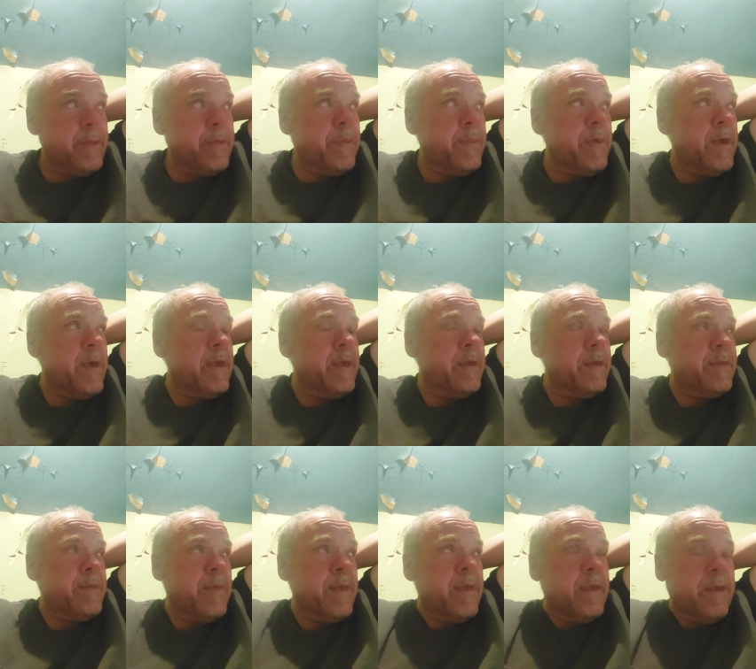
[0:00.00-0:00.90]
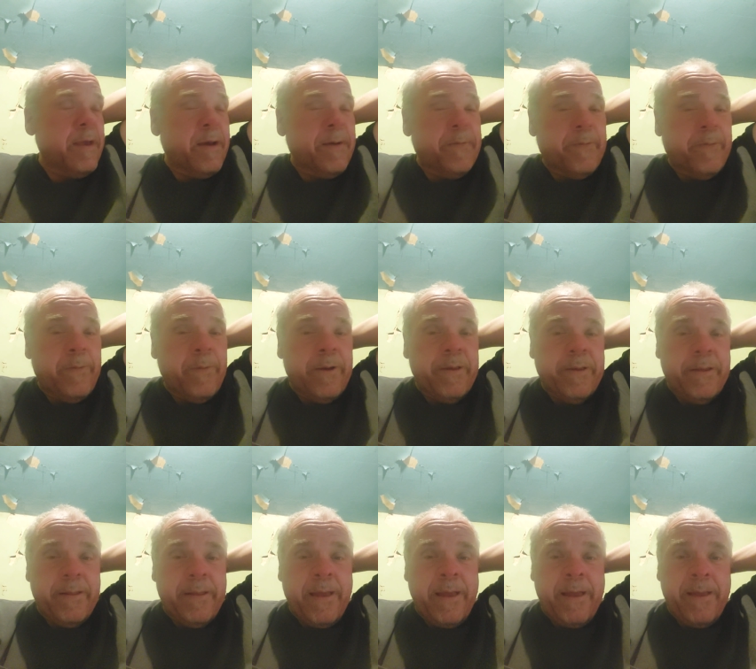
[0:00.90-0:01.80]
to thank thank y'all for
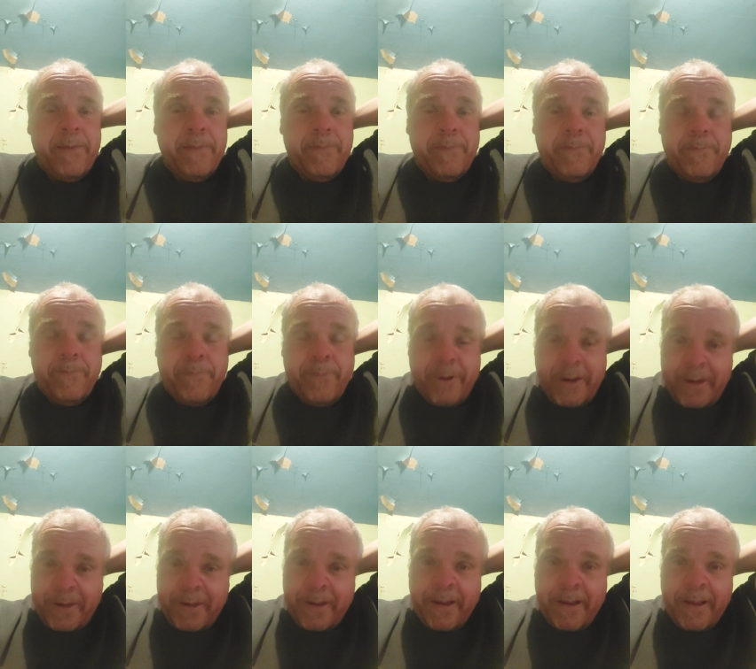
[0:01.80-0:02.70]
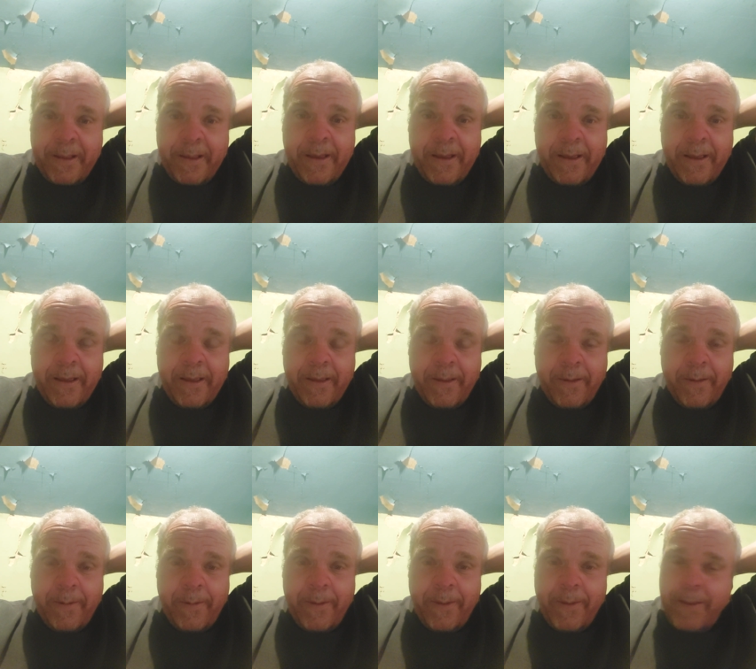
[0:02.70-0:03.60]
watching that. Appreciate that as
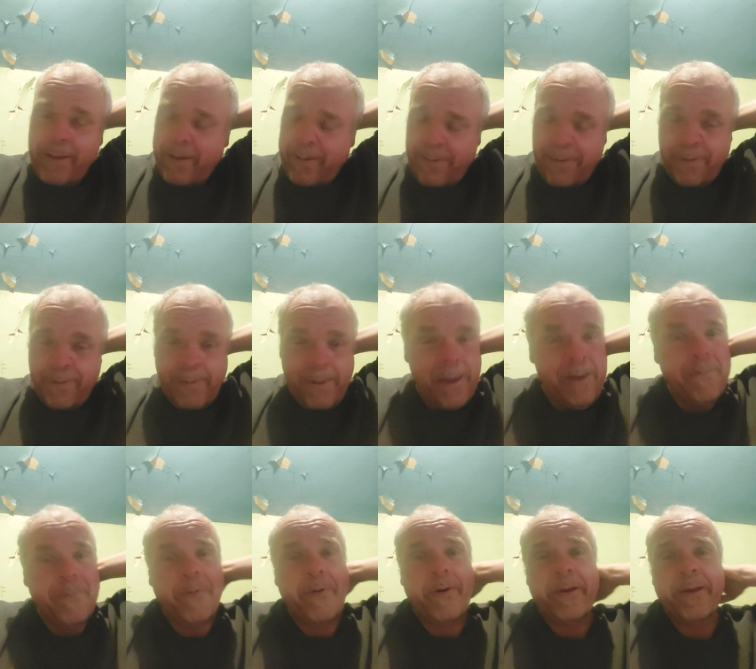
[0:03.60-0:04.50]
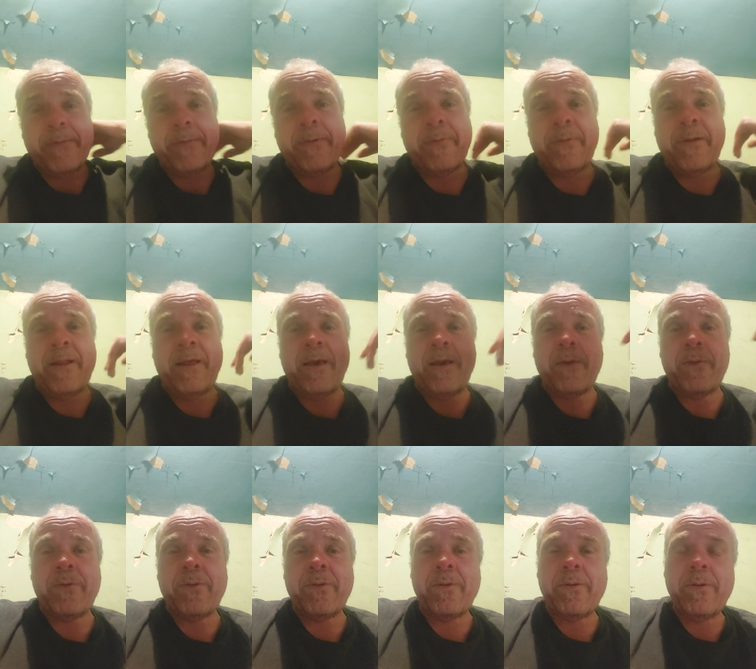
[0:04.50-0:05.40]
always, and also thank you for watching my
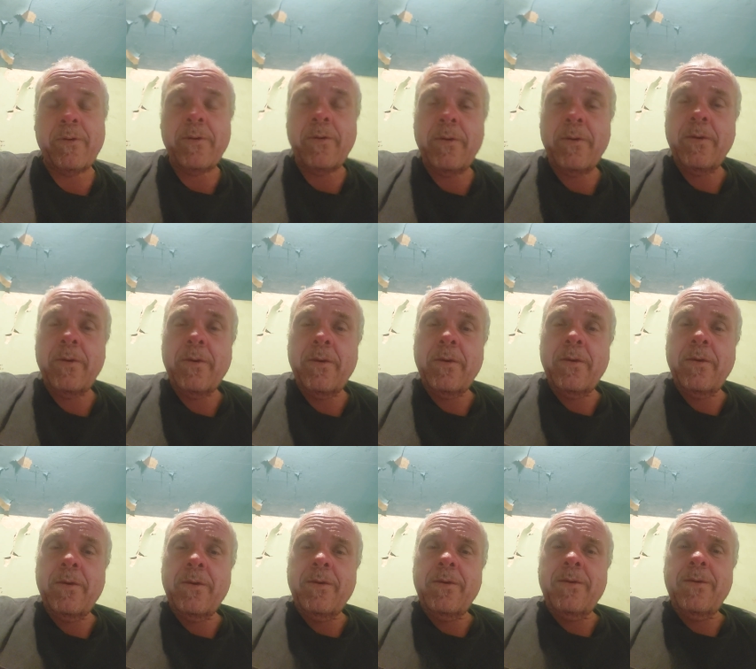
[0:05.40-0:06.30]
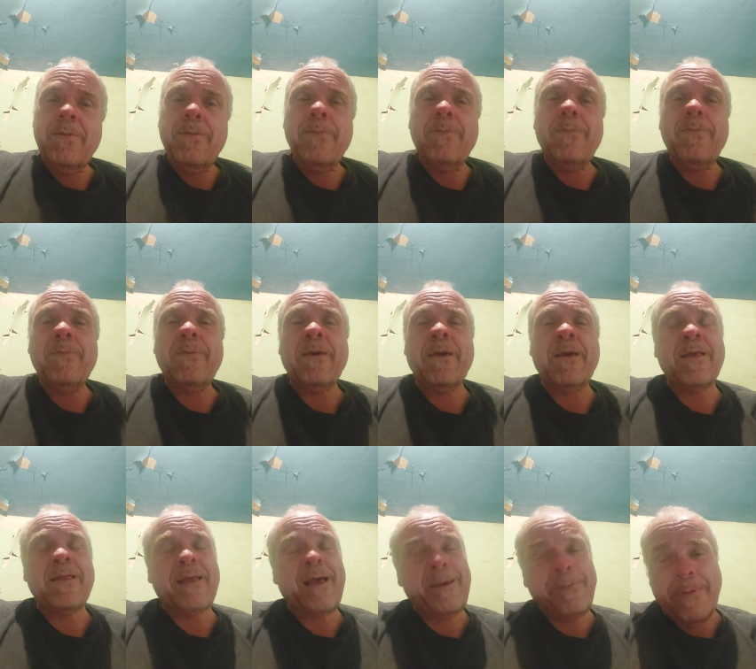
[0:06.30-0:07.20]
videos
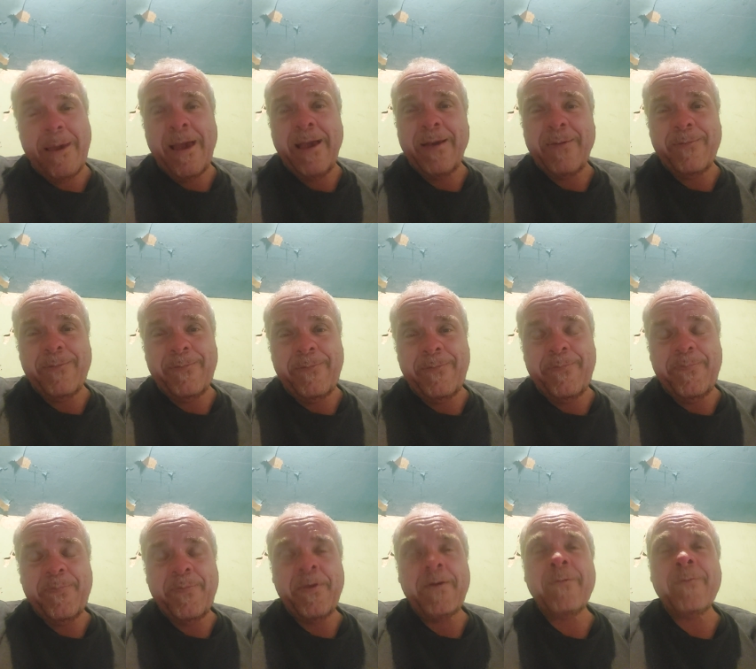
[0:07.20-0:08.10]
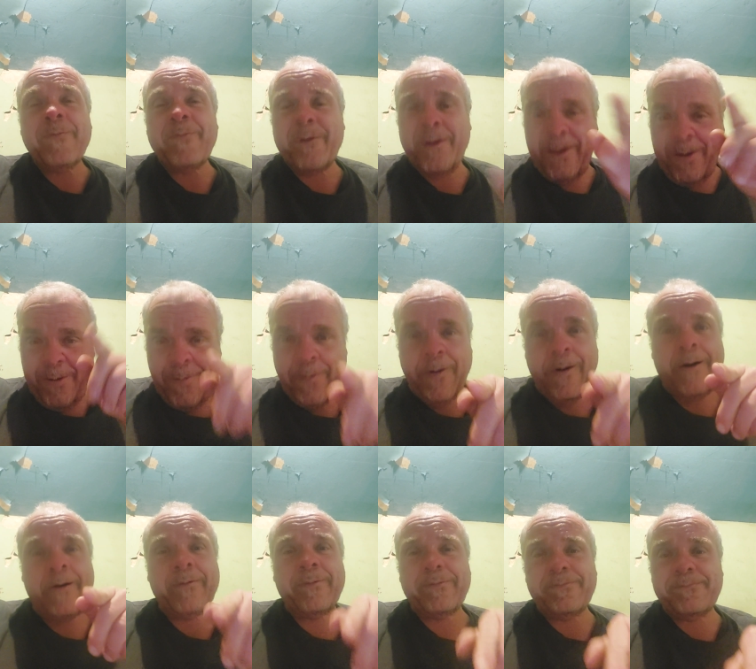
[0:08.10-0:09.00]
because I make them for you
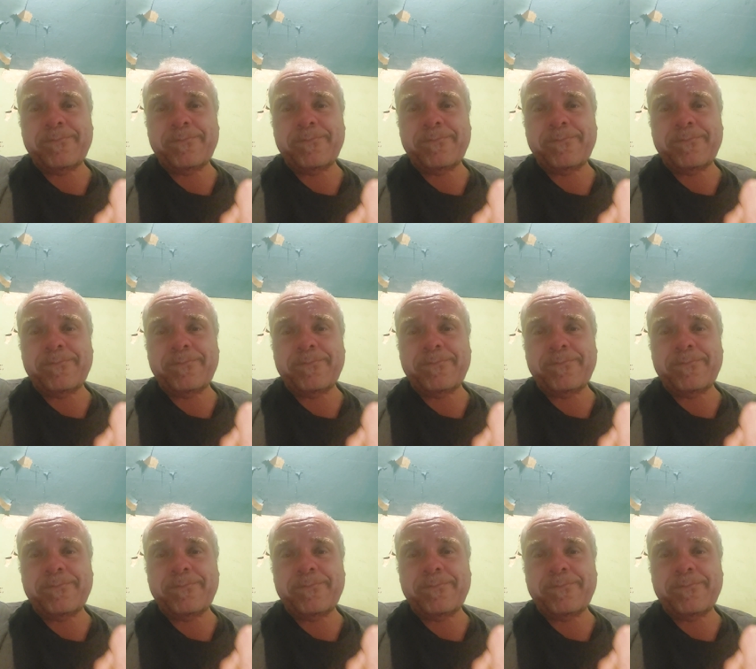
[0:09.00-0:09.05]
all